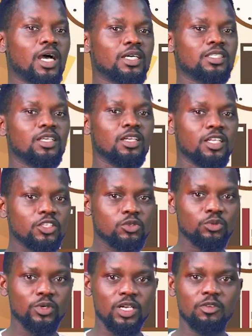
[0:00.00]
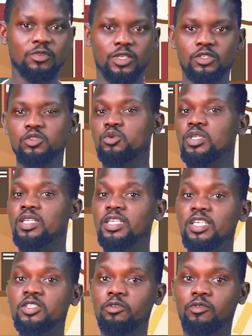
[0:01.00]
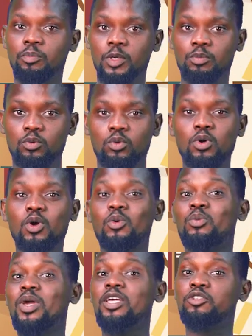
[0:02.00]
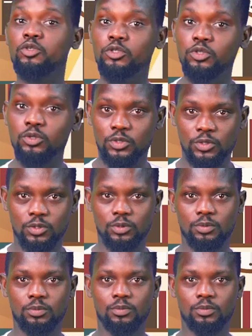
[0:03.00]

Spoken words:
had a little relevance to the needs of the people were introduced,